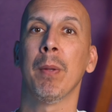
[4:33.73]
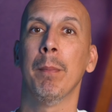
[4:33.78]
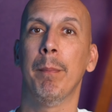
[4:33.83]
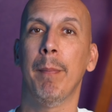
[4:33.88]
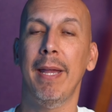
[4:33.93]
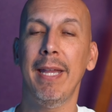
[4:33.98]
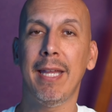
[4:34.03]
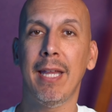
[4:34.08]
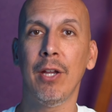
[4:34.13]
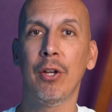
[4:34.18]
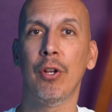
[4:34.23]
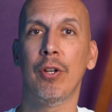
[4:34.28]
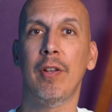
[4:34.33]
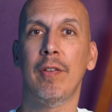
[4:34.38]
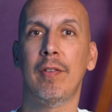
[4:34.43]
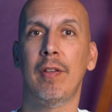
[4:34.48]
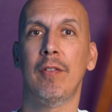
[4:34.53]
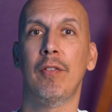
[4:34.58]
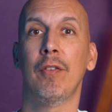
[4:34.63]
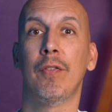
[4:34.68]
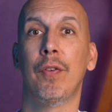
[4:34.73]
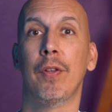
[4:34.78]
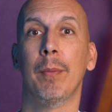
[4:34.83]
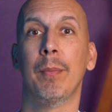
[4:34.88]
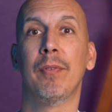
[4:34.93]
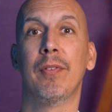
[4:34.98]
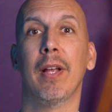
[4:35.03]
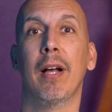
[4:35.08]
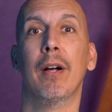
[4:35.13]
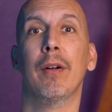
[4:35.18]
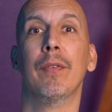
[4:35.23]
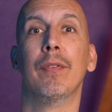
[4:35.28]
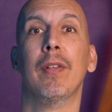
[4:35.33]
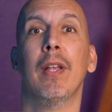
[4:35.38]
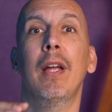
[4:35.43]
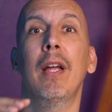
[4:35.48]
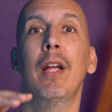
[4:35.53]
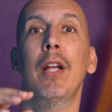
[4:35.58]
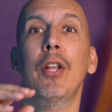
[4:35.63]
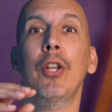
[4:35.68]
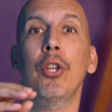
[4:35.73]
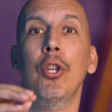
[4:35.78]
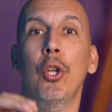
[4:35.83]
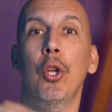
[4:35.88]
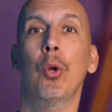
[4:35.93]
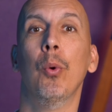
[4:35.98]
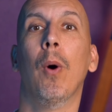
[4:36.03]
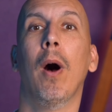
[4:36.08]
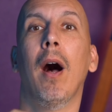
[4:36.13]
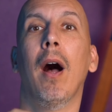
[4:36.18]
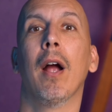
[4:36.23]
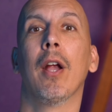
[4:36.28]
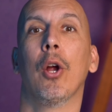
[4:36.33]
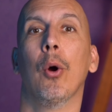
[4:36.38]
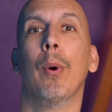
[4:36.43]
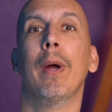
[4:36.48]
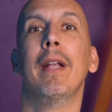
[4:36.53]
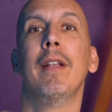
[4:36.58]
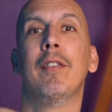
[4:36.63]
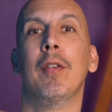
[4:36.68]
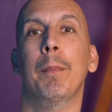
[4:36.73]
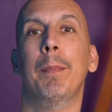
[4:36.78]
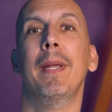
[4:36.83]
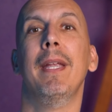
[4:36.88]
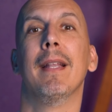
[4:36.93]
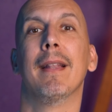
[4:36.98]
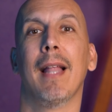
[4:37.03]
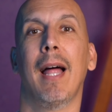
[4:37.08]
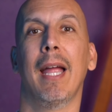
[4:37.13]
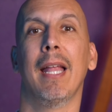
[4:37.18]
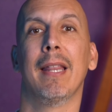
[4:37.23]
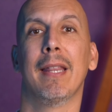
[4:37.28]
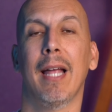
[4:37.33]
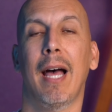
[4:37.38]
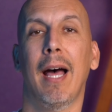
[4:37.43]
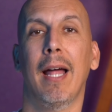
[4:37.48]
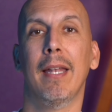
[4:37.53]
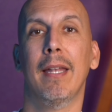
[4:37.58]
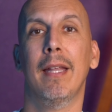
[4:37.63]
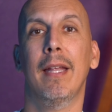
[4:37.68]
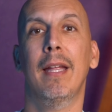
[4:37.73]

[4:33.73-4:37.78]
making good decisions for themselves, you are going to be like that.